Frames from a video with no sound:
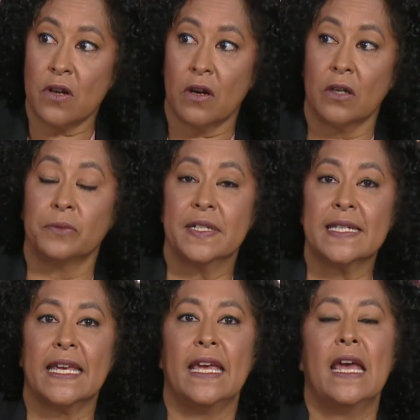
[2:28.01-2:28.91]
are
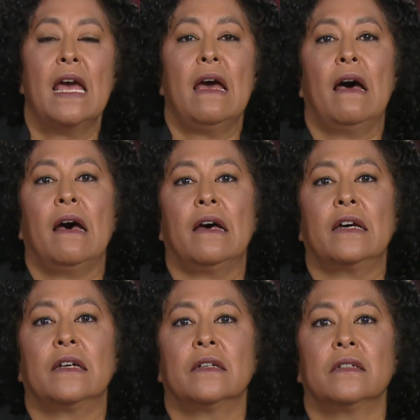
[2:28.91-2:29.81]
risky.
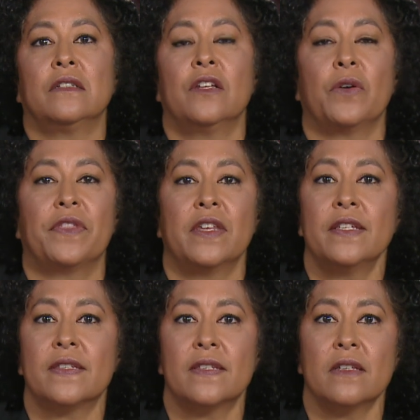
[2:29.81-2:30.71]
Uh, you know,
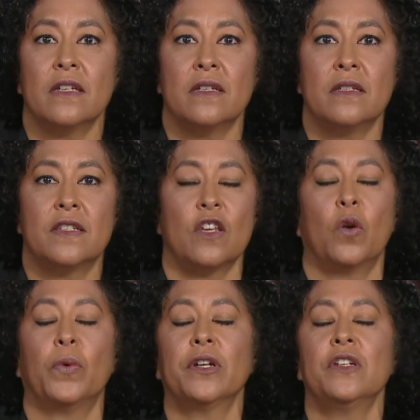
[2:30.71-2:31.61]
this is, you know,
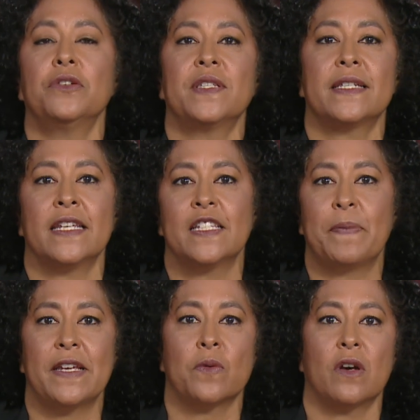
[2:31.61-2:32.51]
we're used to seeing
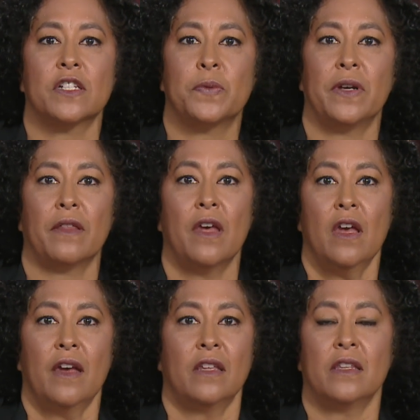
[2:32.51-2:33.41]
spacewalks with,
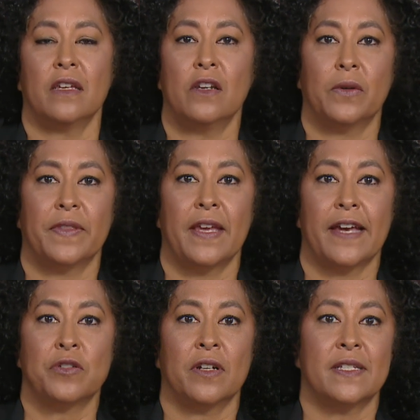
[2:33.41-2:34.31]
you, you know, the
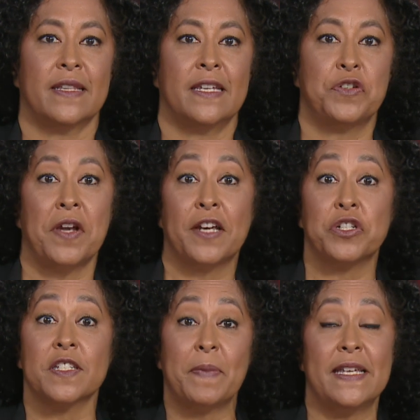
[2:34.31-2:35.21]
astronauts at the
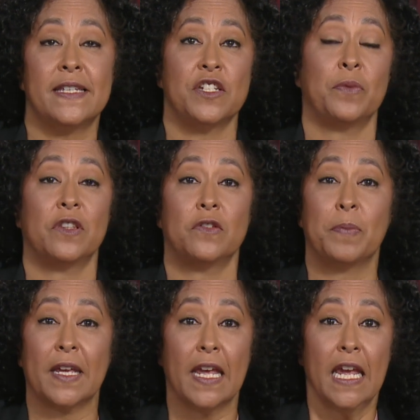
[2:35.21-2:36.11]
International Space Station with those
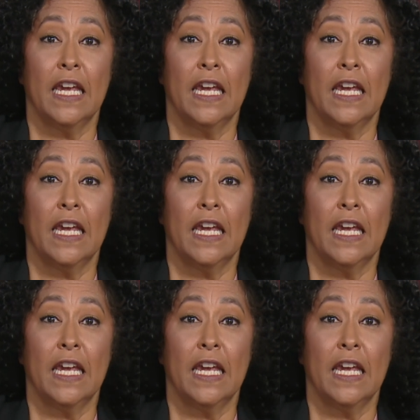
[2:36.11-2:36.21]
big,